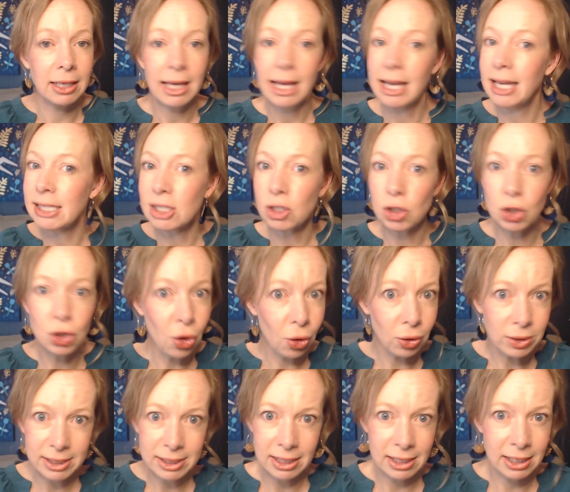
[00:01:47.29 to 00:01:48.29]
He is
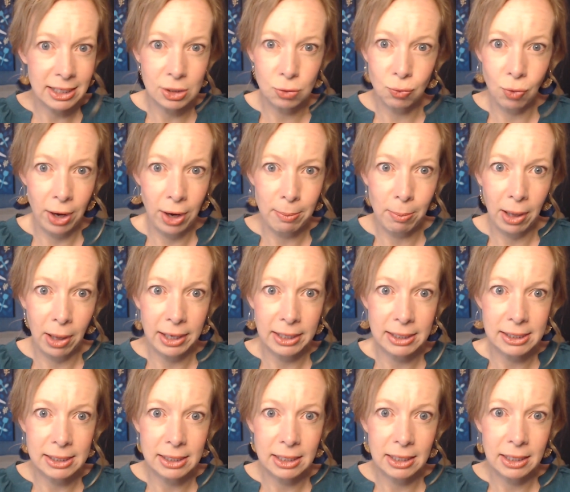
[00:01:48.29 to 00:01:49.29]
not in his right
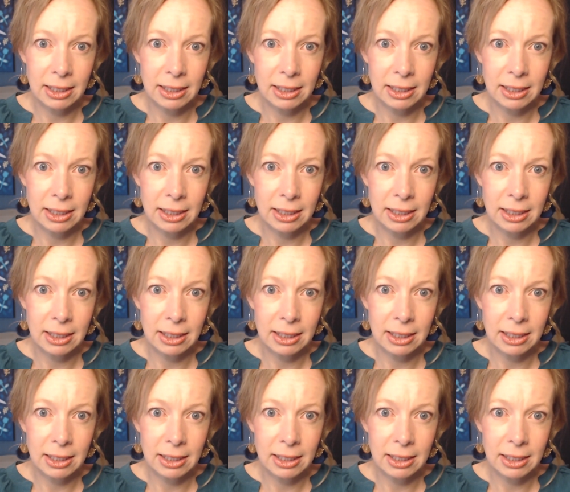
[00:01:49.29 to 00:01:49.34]
mind.